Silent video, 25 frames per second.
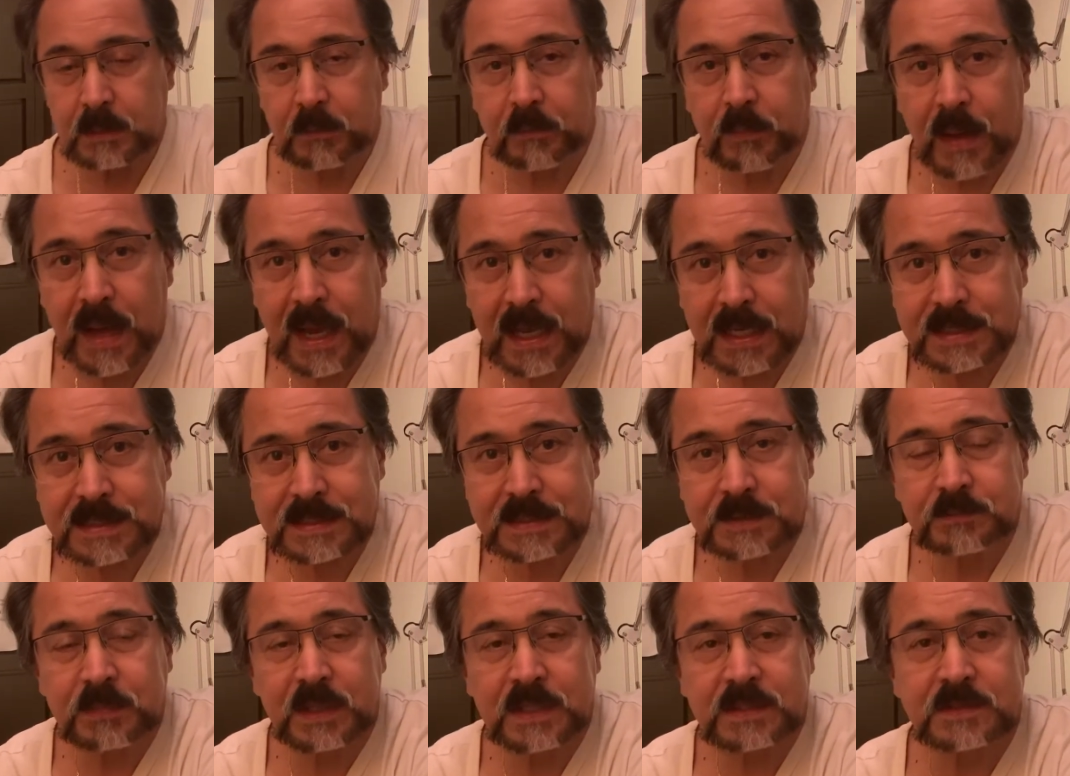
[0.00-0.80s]

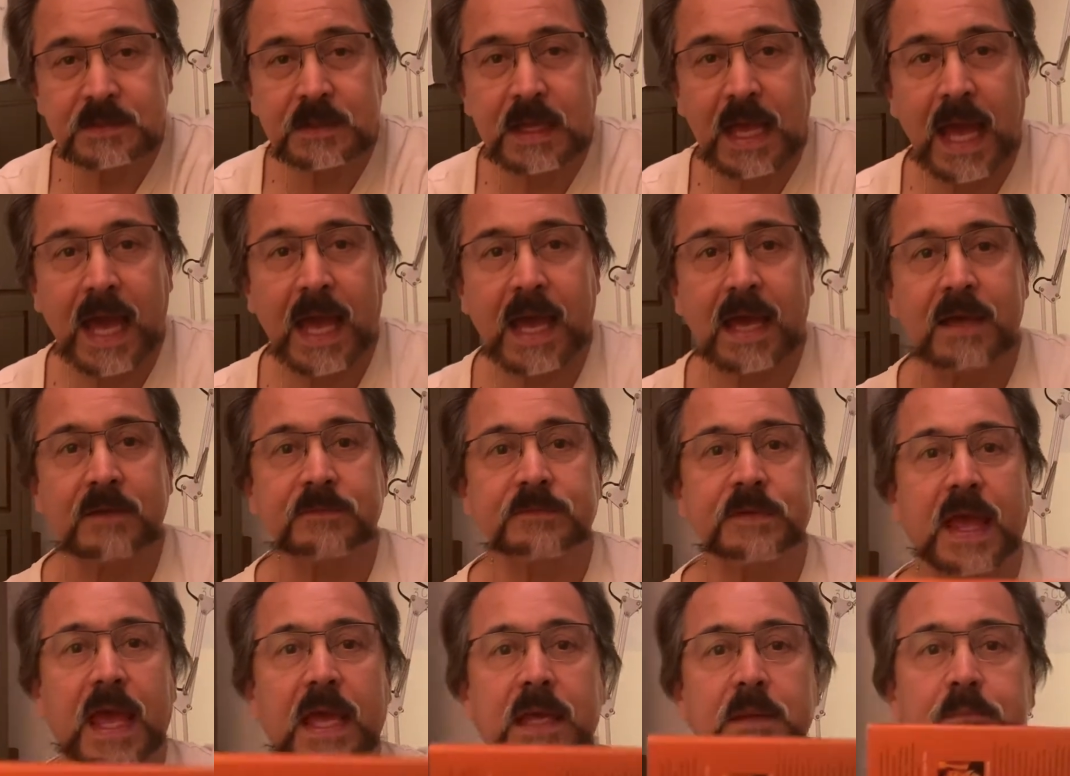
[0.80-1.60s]
box must
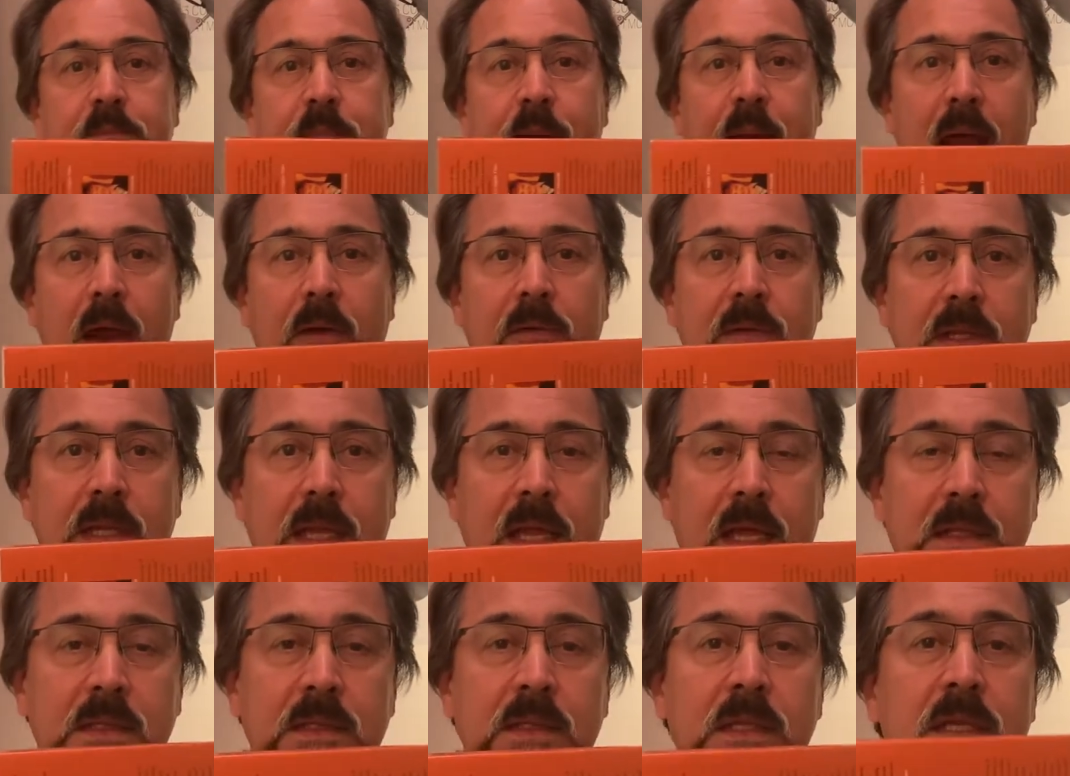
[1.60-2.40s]
have a
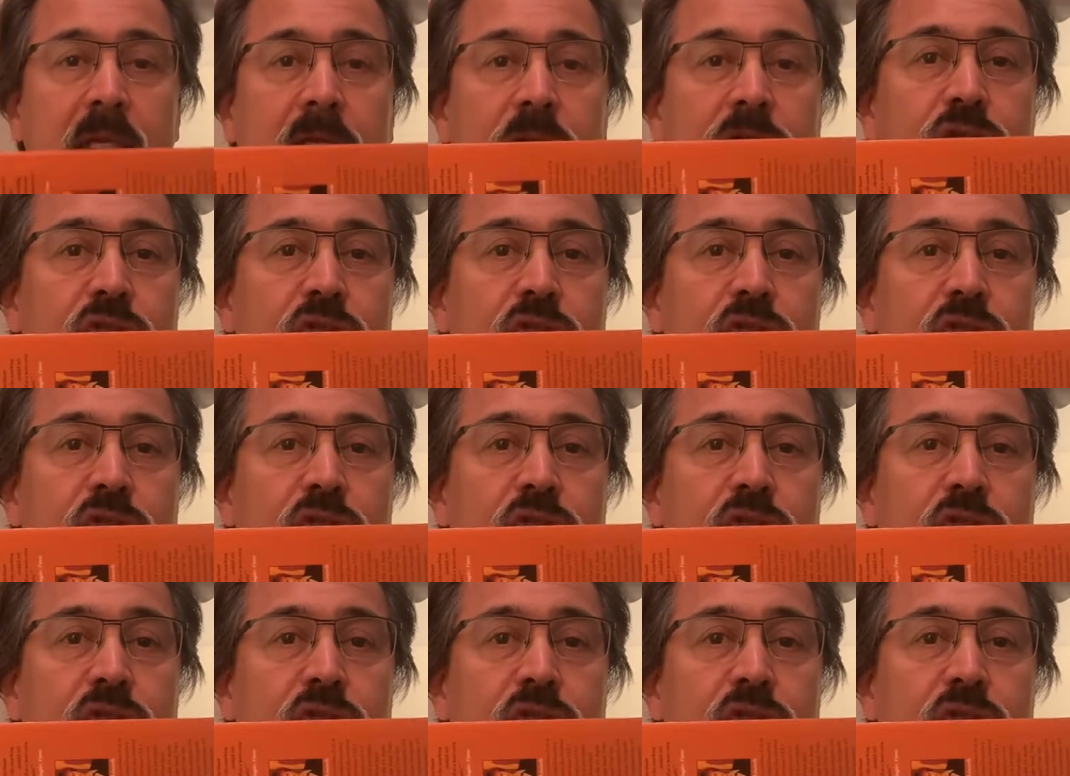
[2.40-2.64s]
parallel